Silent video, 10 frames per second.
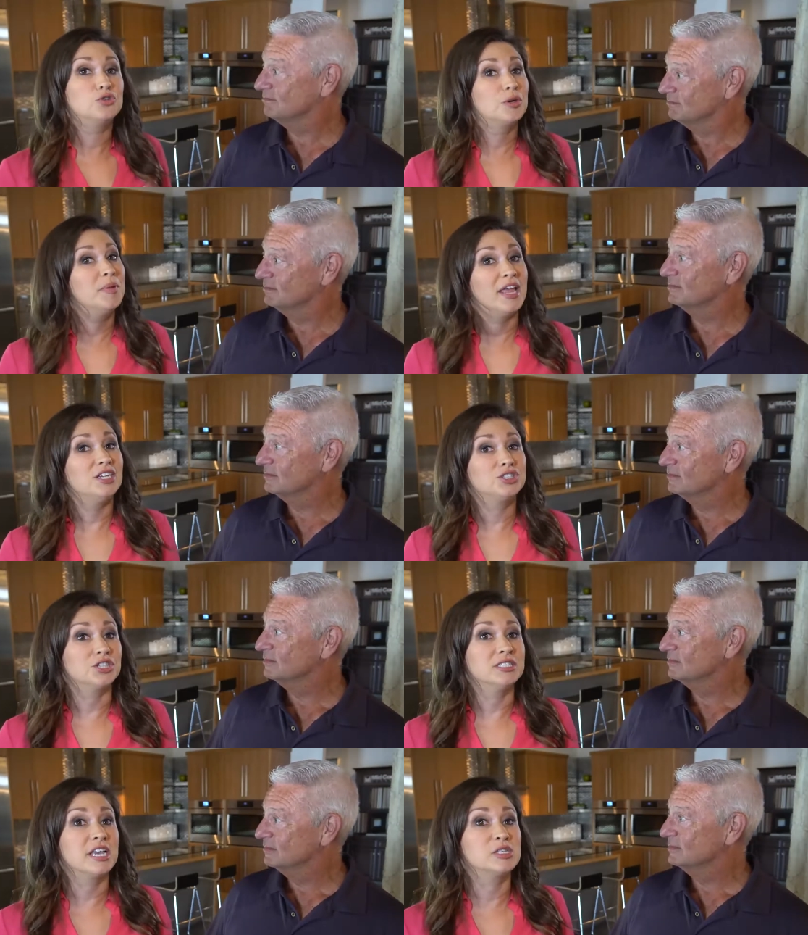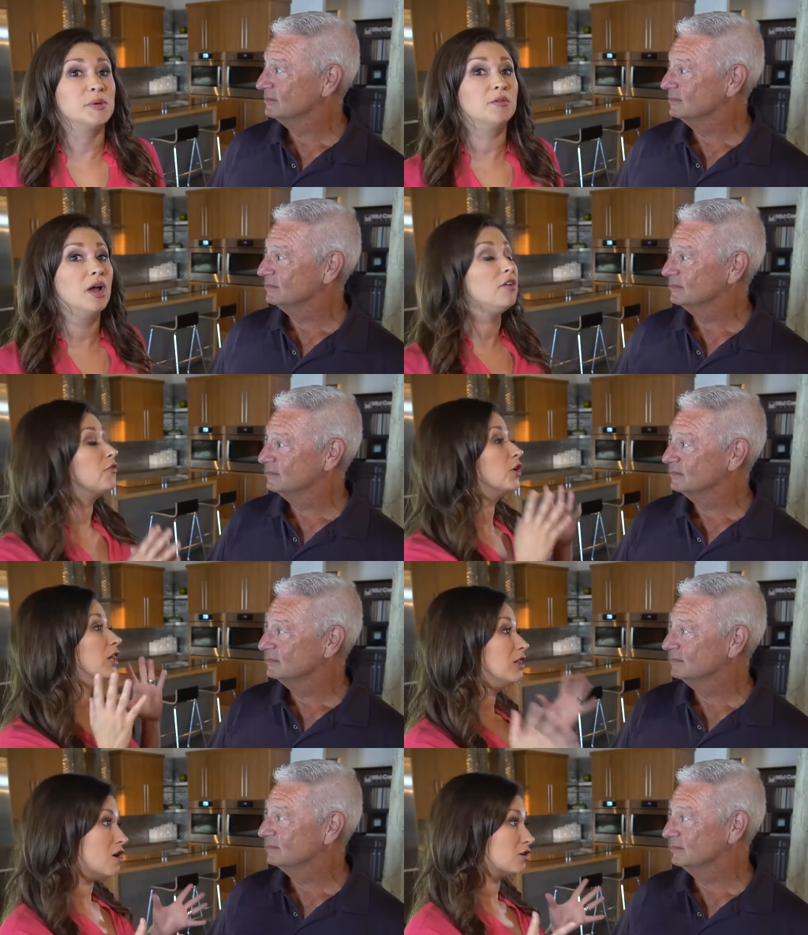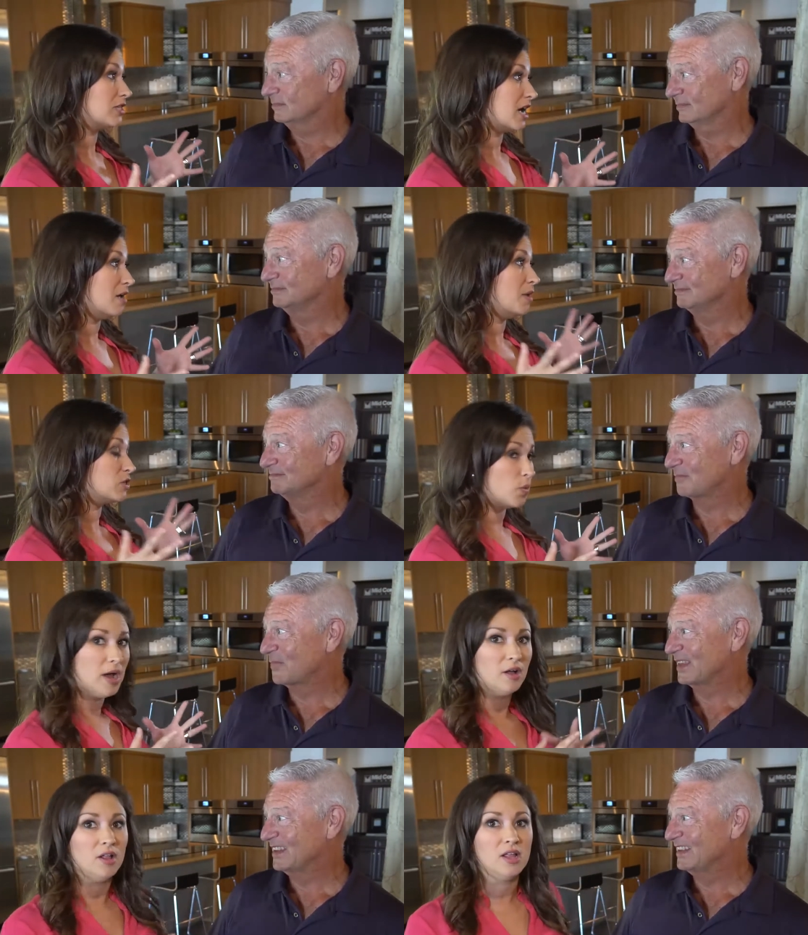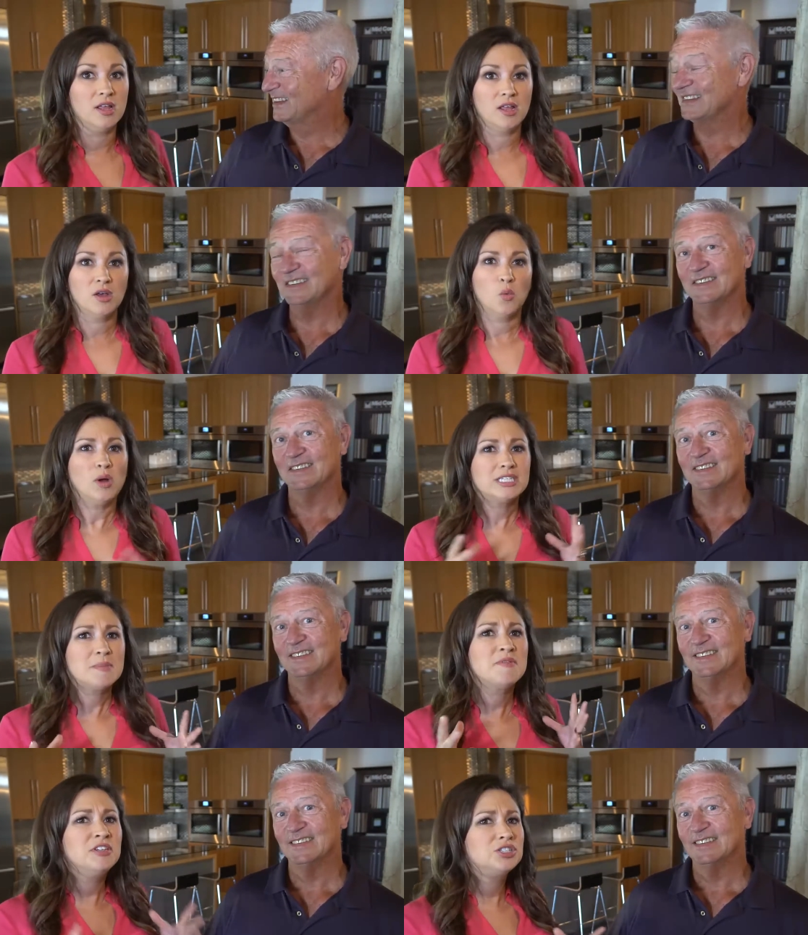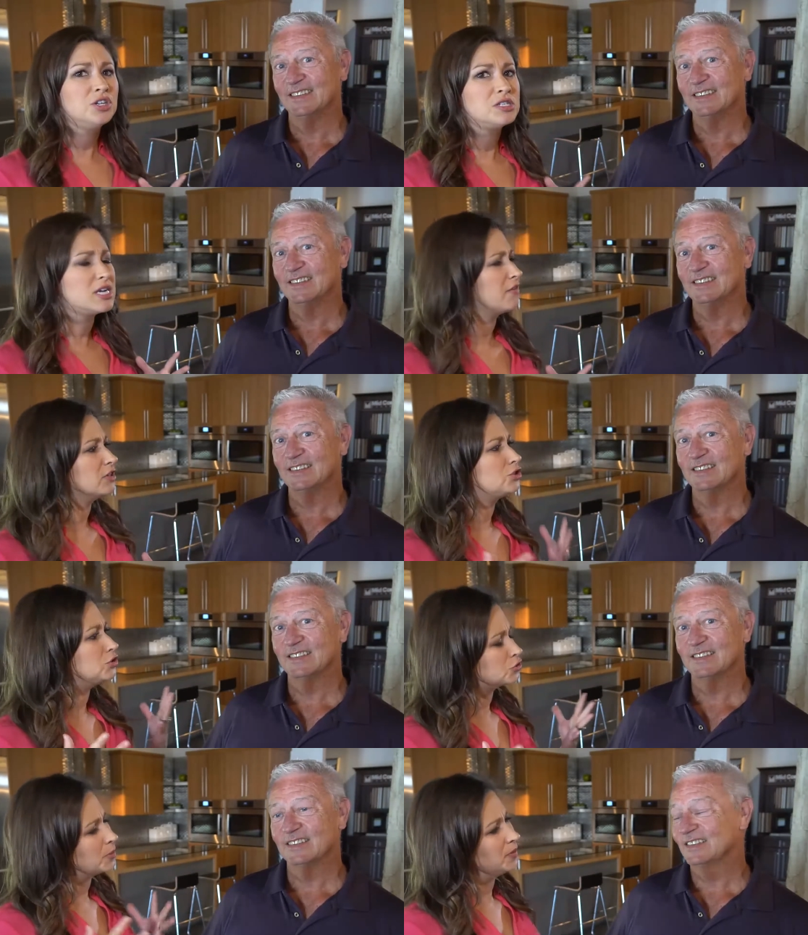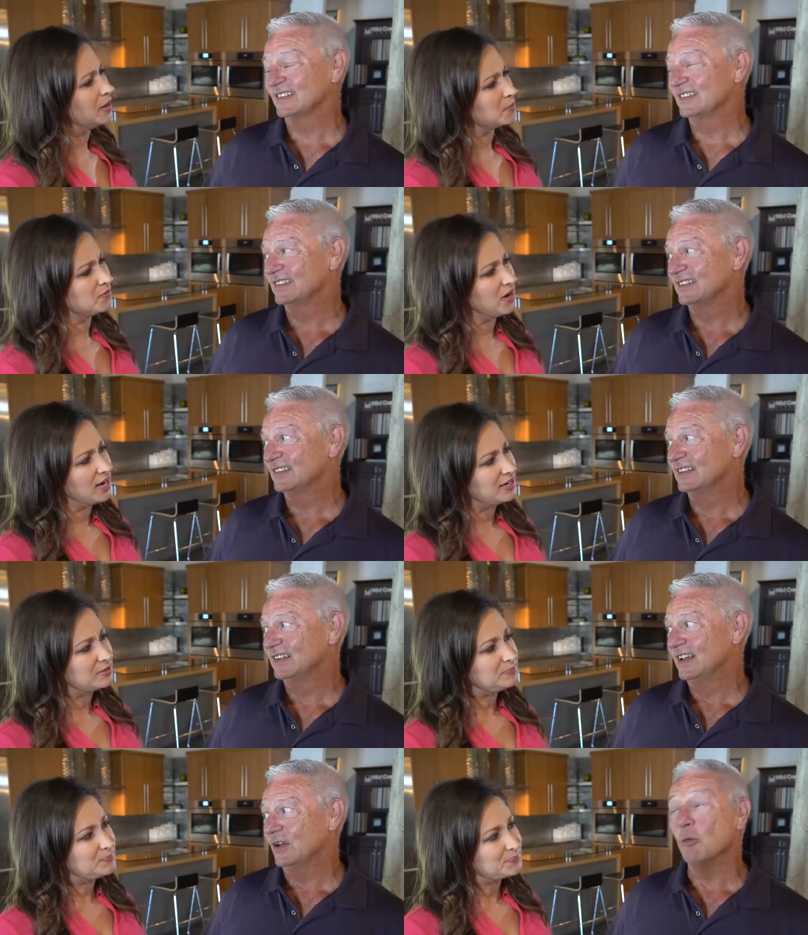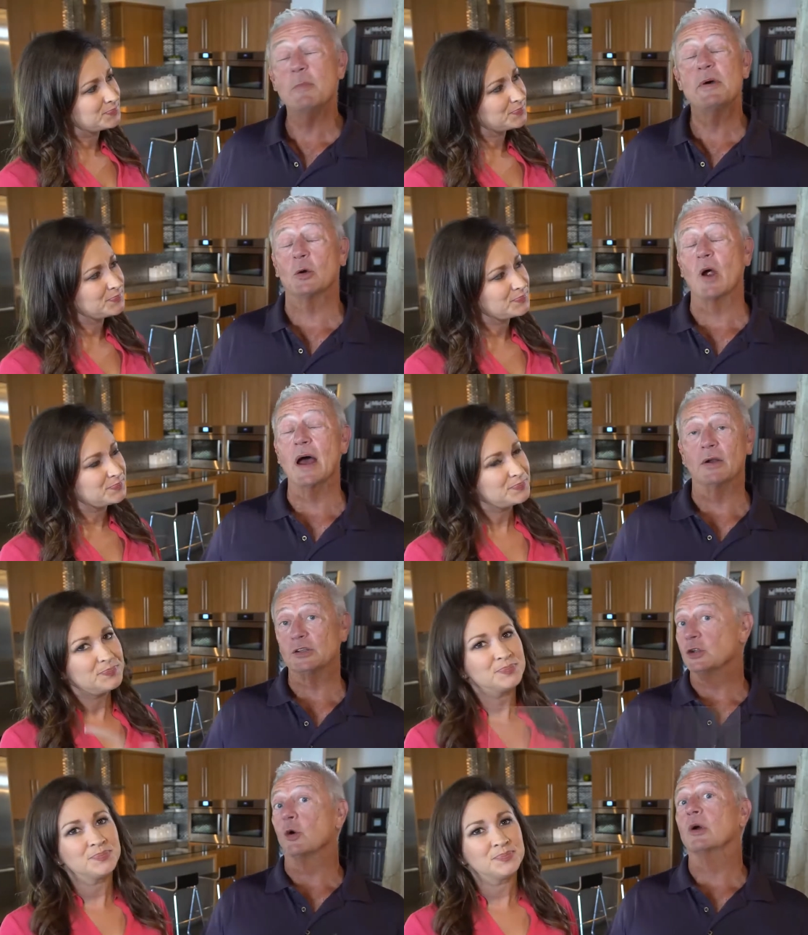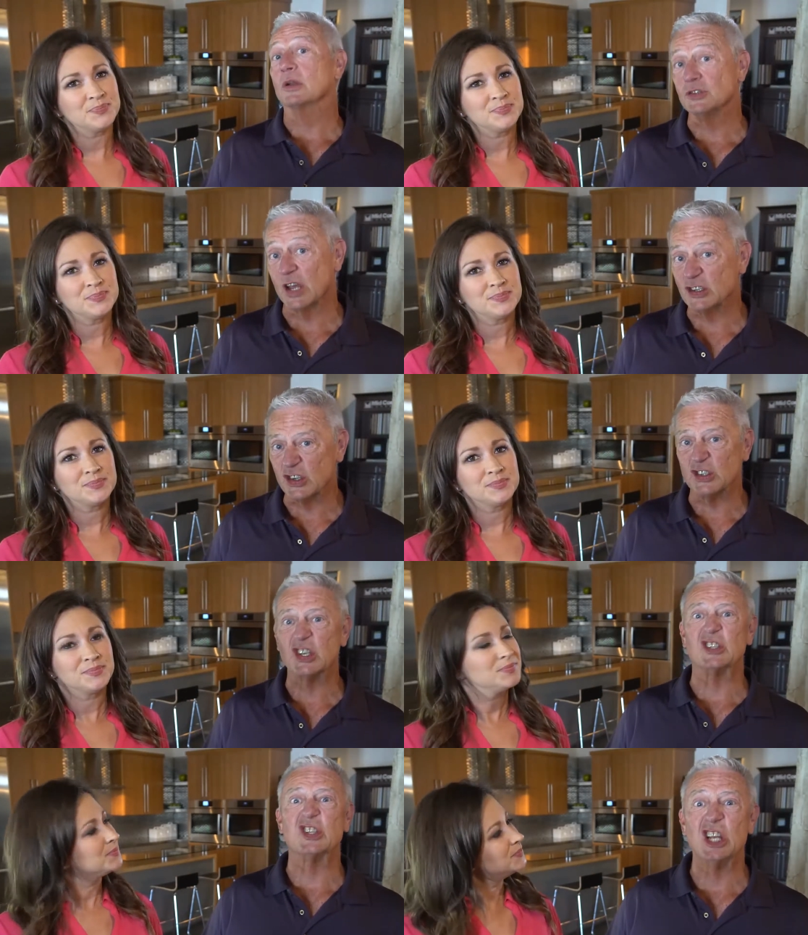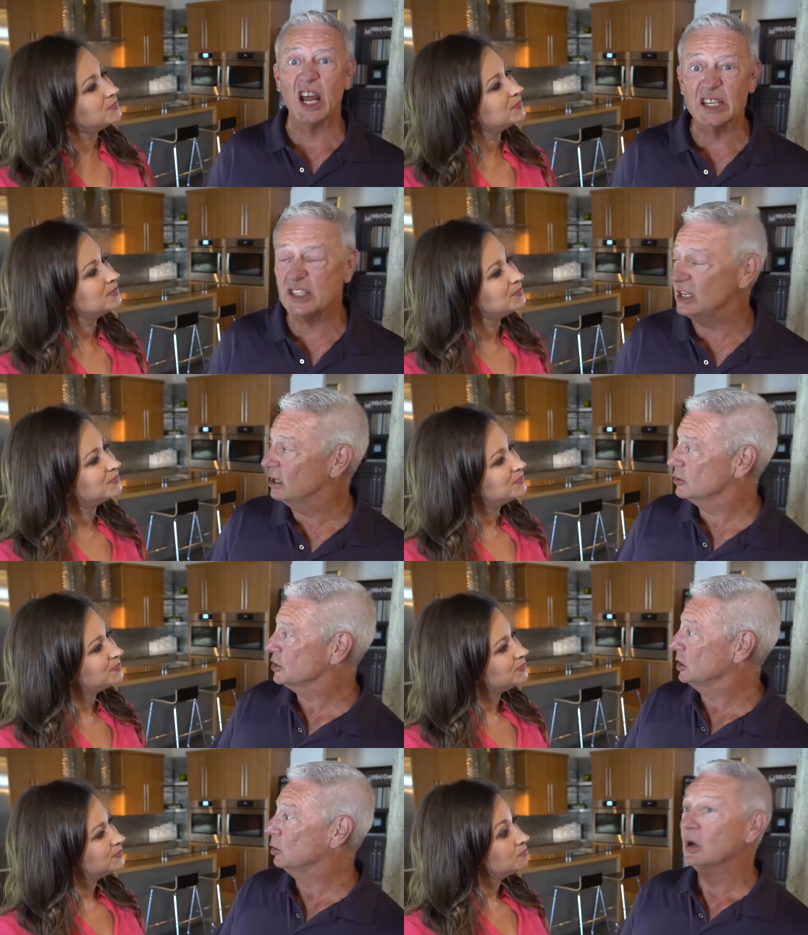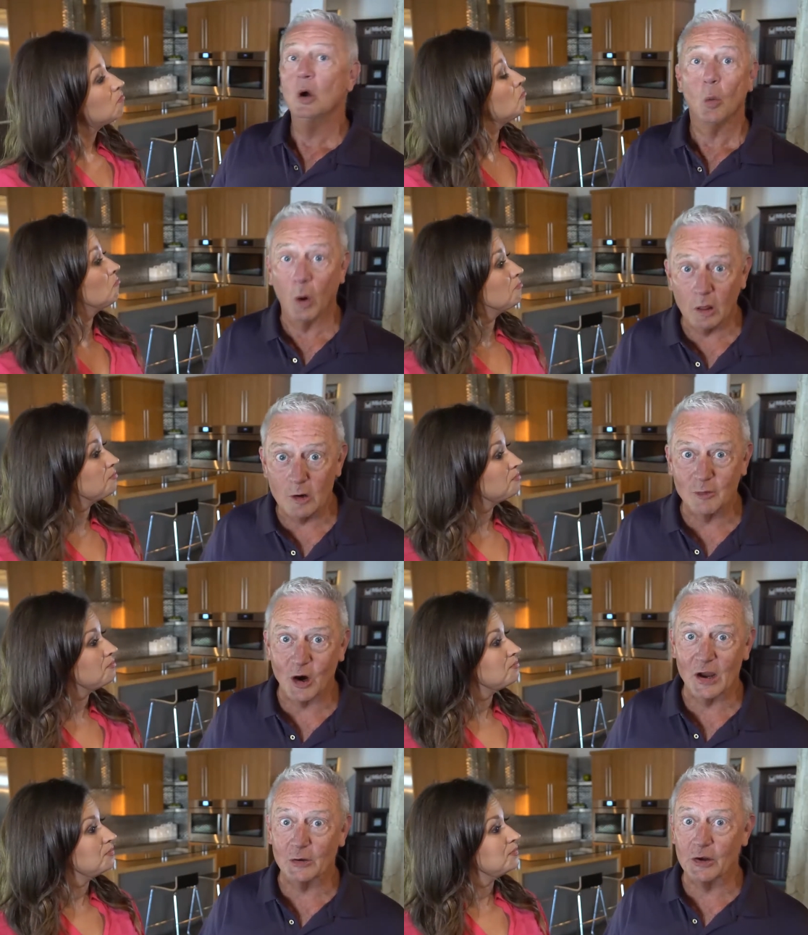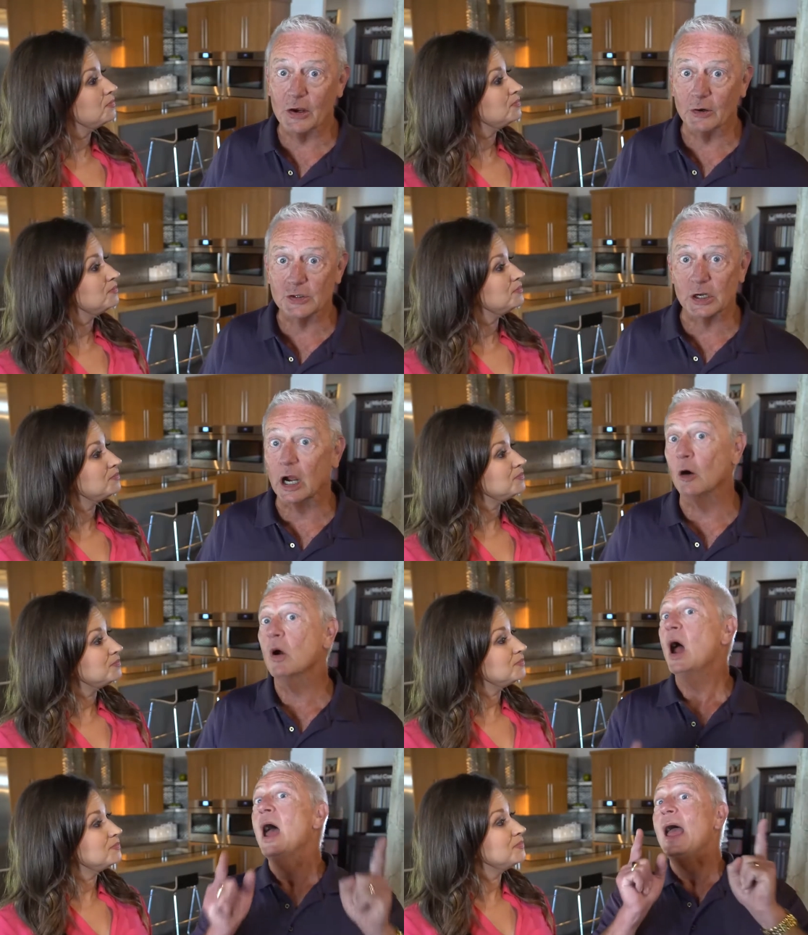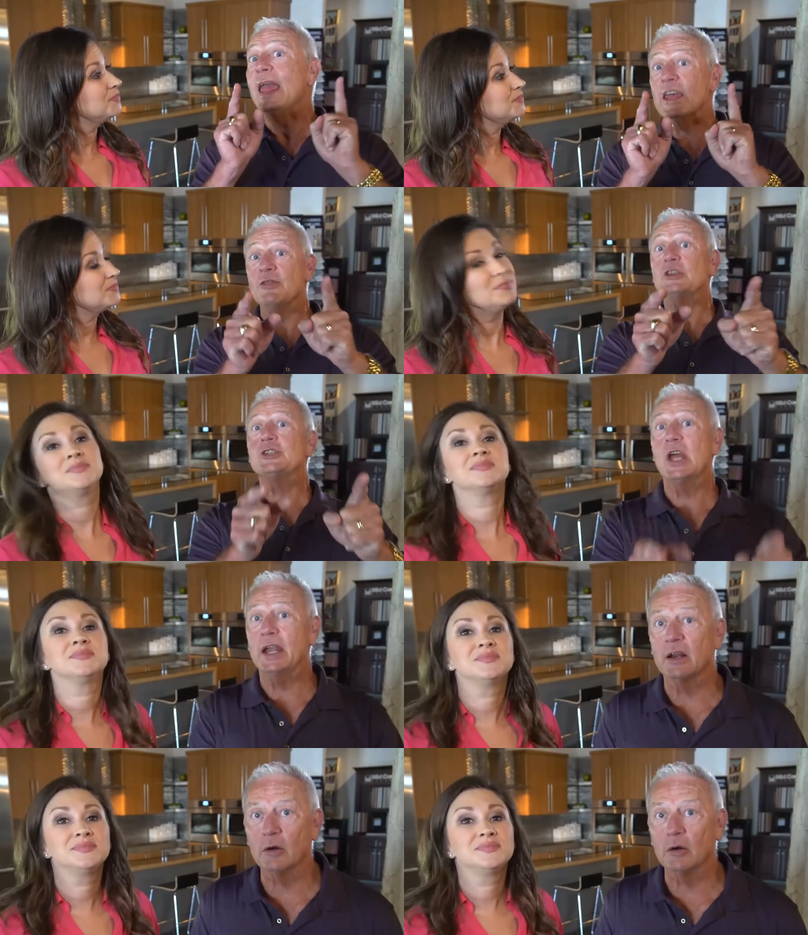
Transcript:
Speaker 1: AAA insurance has been around for a long time as well. What type of insurance coverage does AAA provide?
Speaker 2: We've been around as an organization since 1902, well over 100 years ago. In this state, in